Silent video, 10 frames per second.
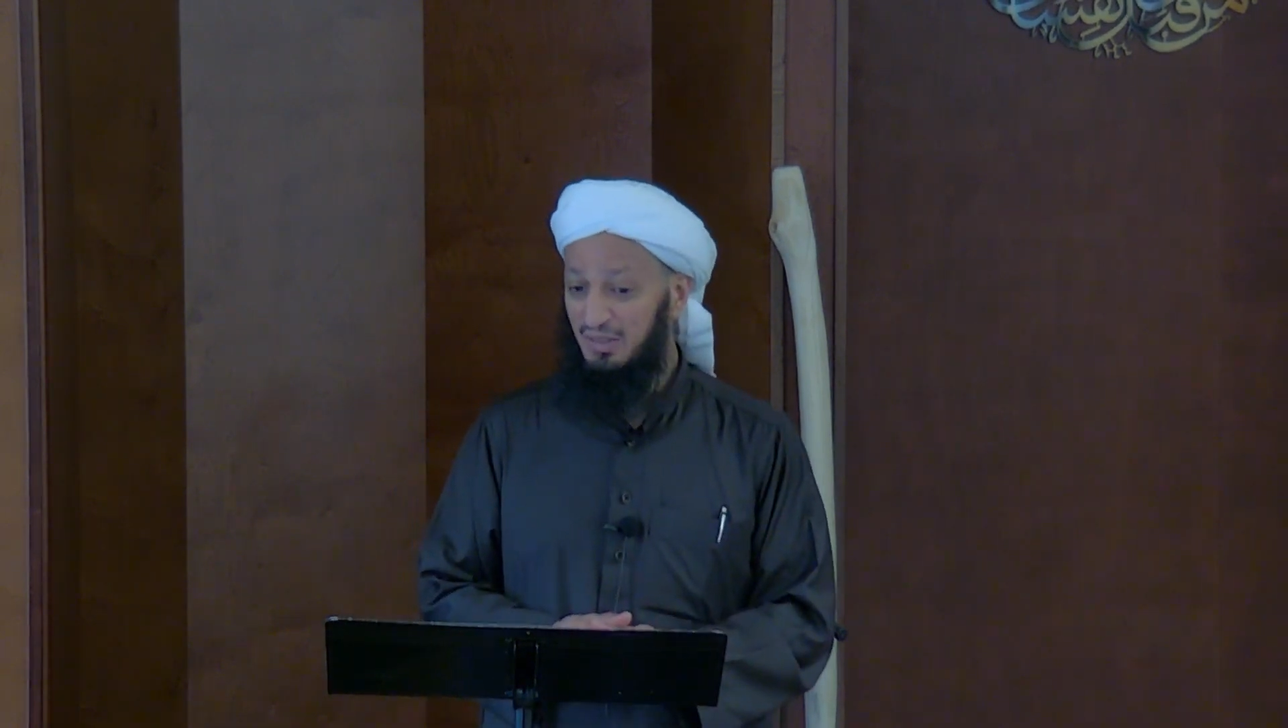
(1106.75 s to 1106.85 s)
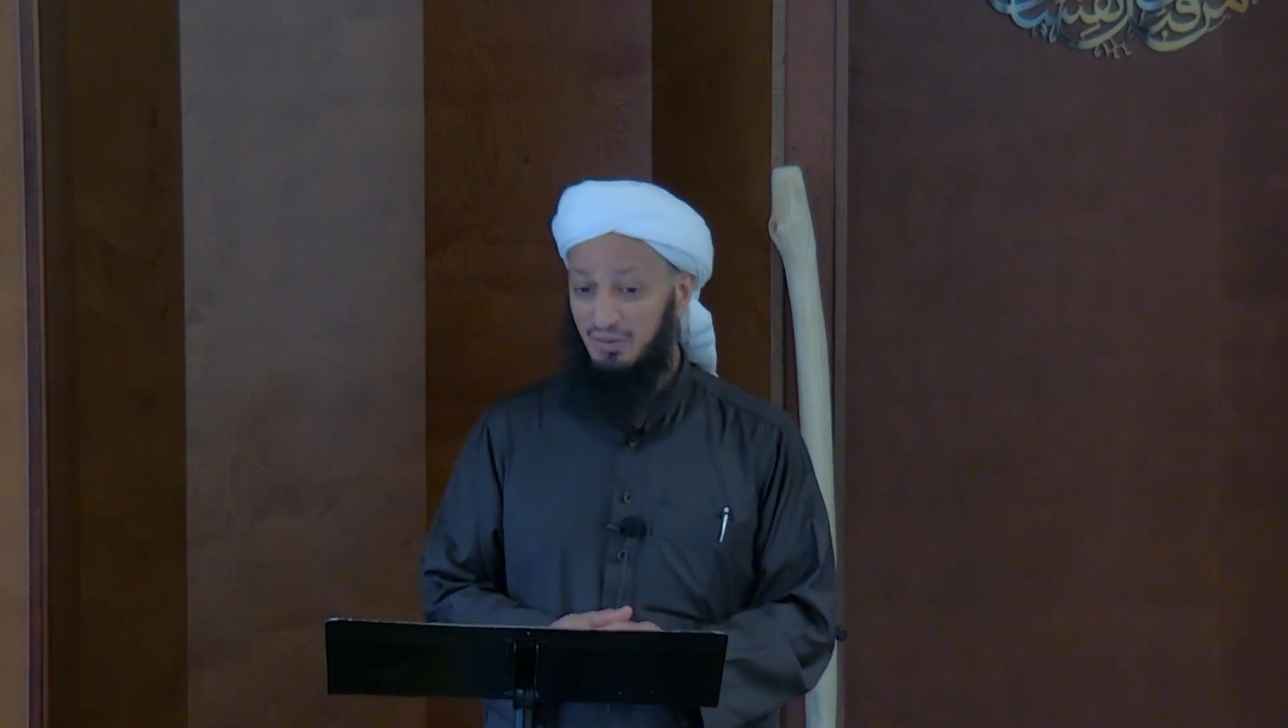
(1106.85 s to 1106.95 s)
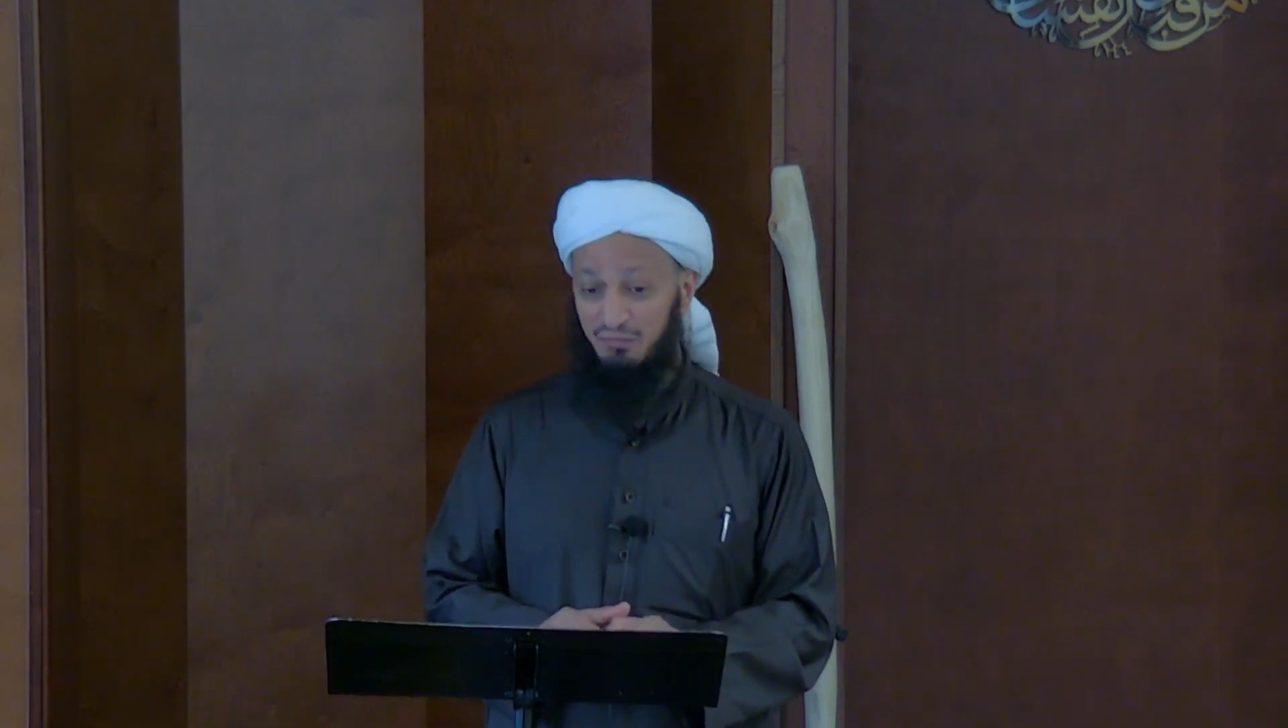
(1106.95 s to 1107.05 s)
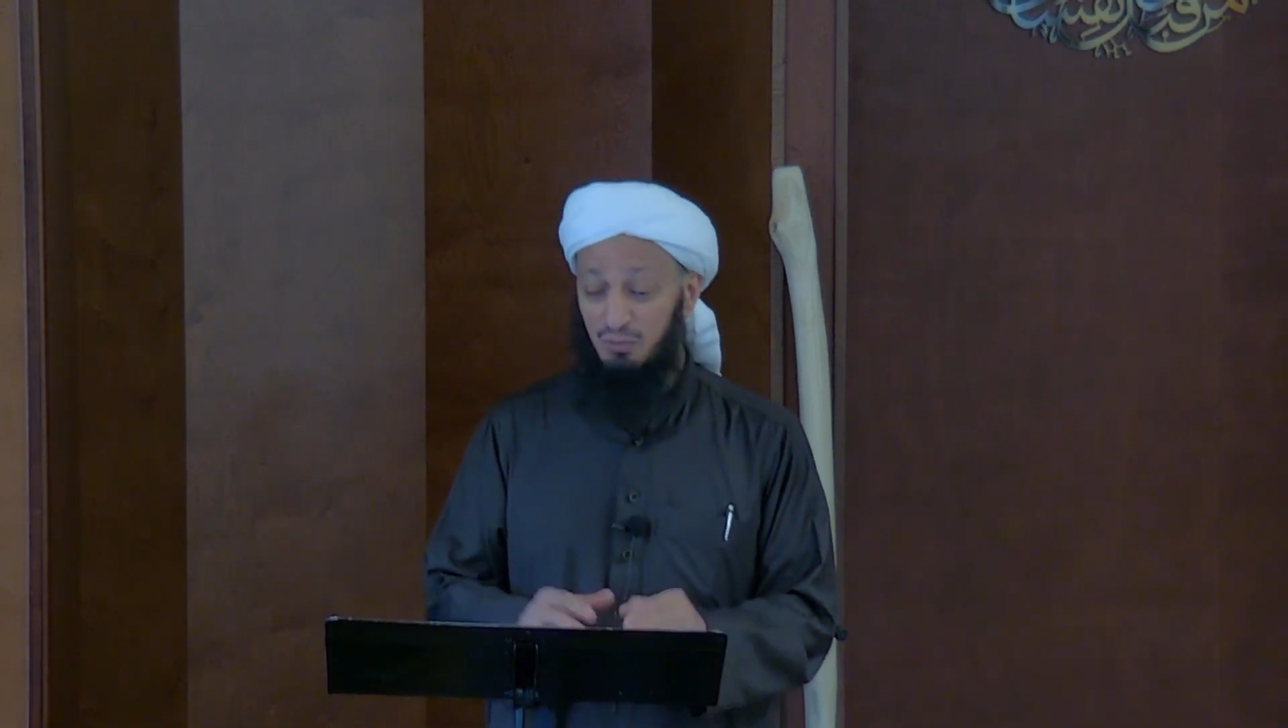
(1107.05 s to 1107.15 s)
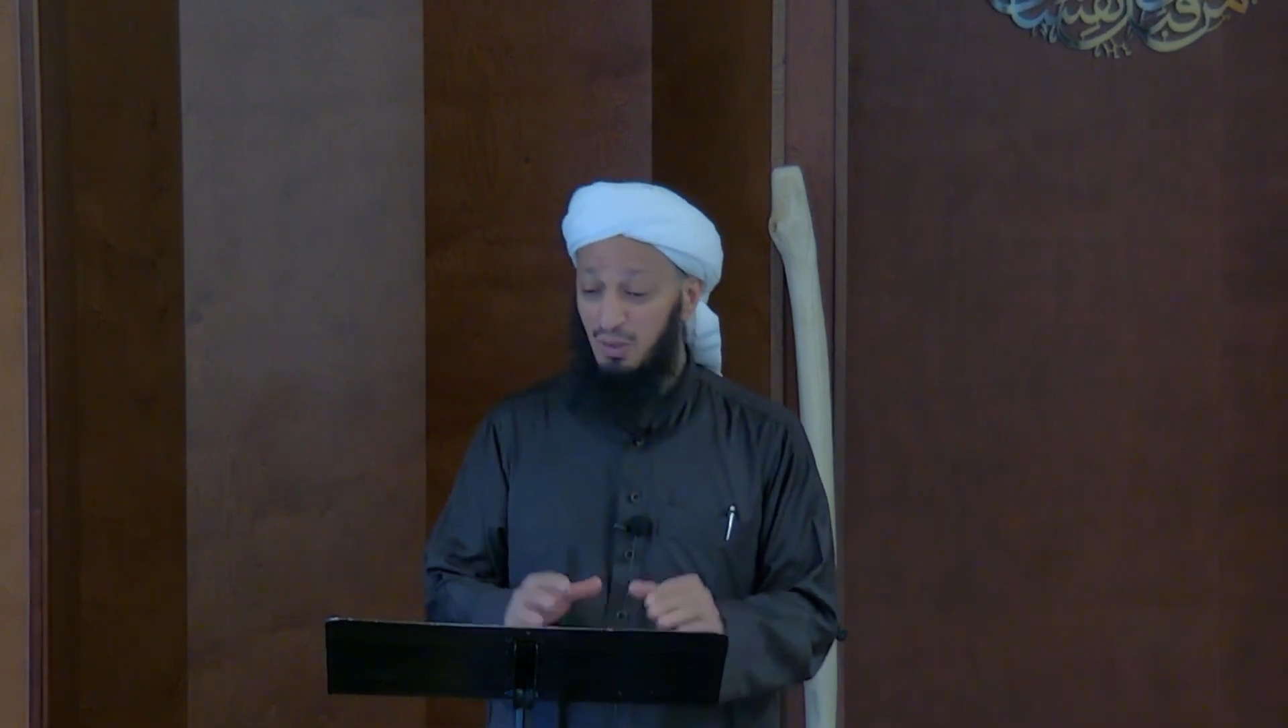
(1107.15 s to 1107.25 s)

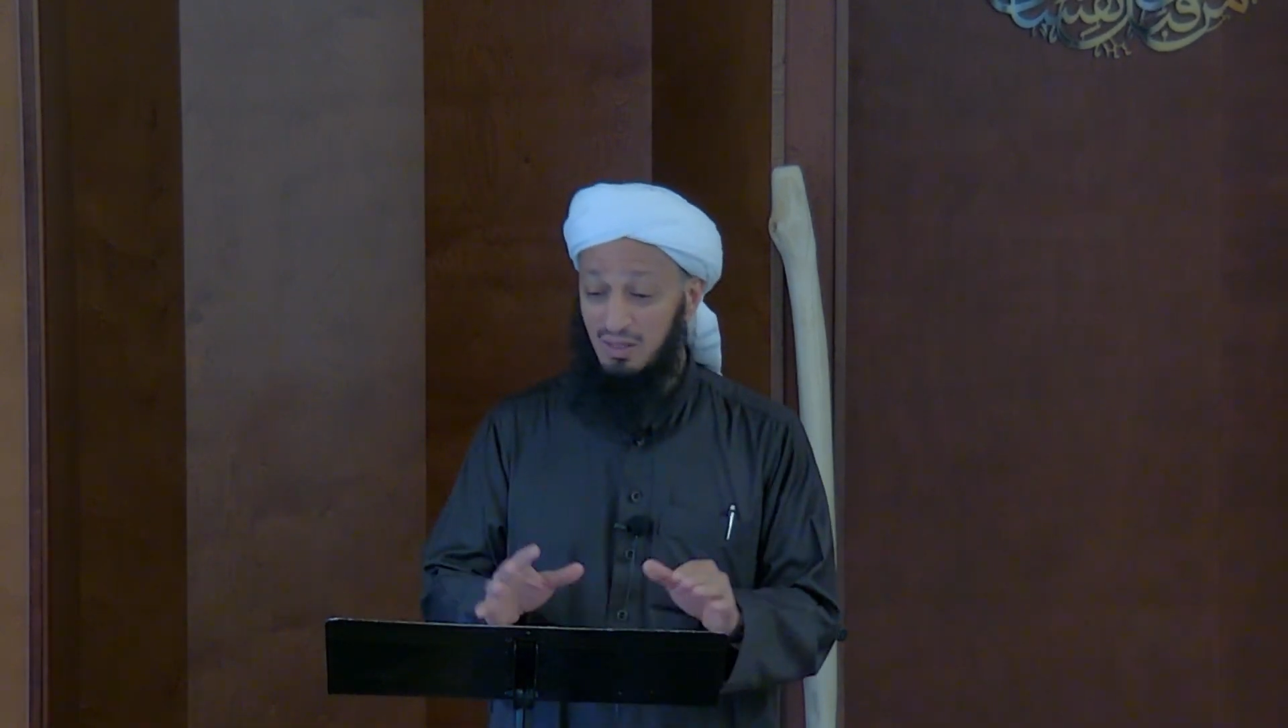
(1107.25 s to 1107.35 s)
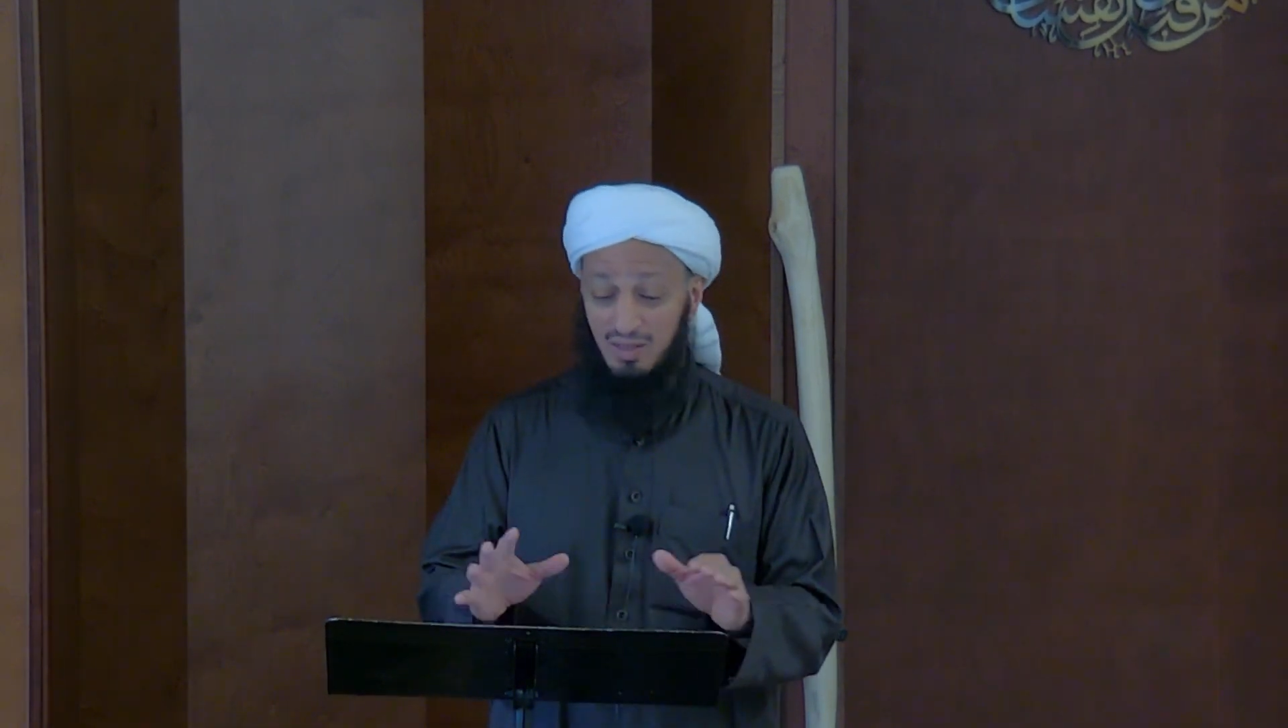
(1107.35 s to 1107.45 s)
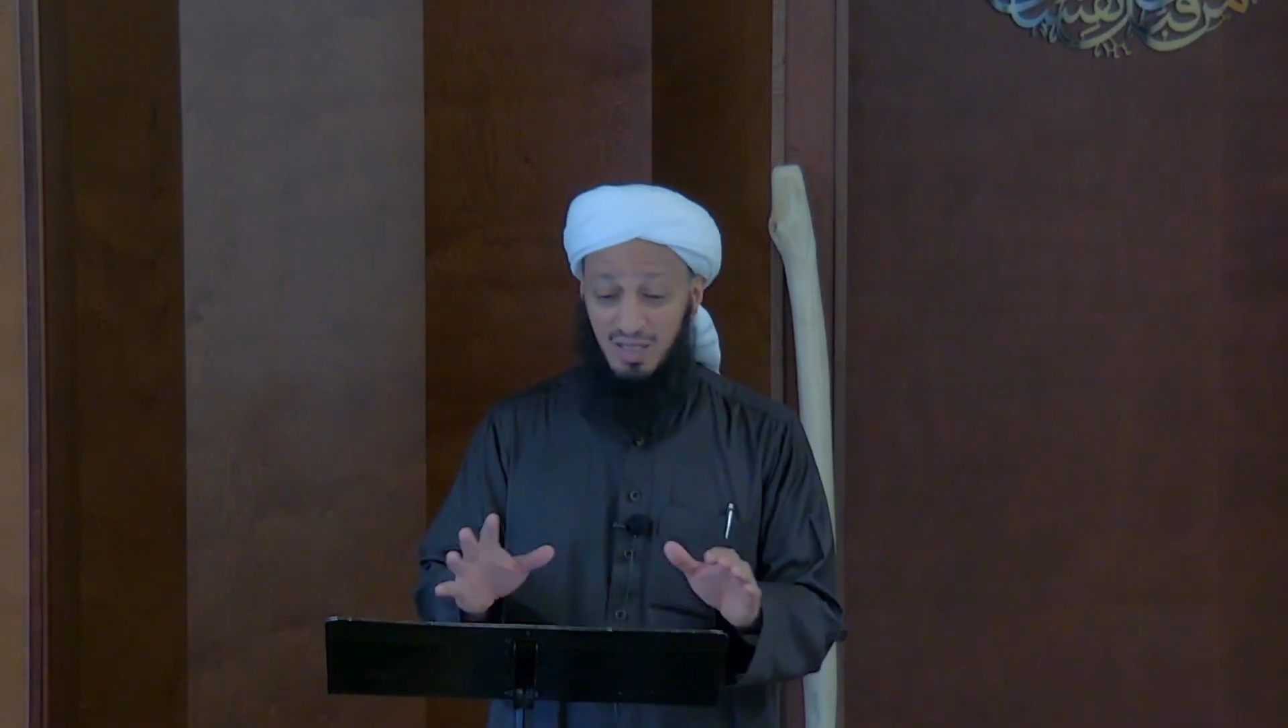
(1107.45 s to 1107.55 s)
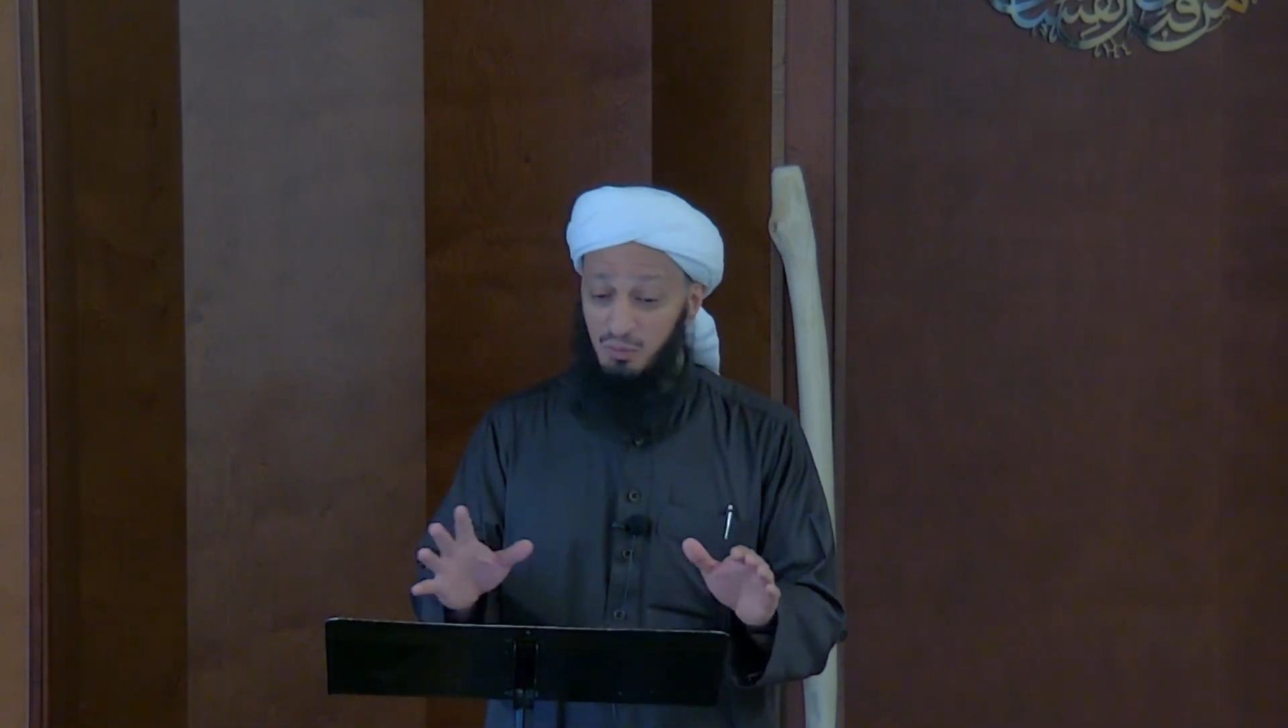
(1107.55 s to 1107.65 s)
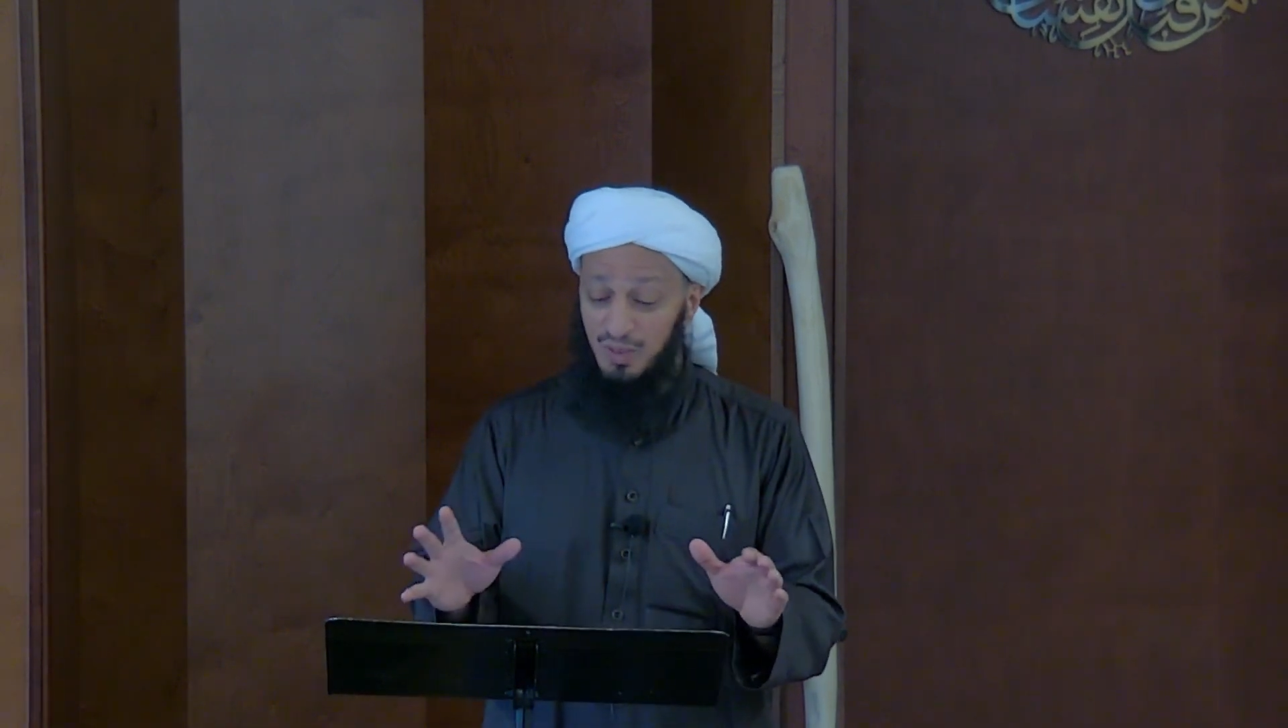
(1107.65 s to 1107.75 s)
If you are not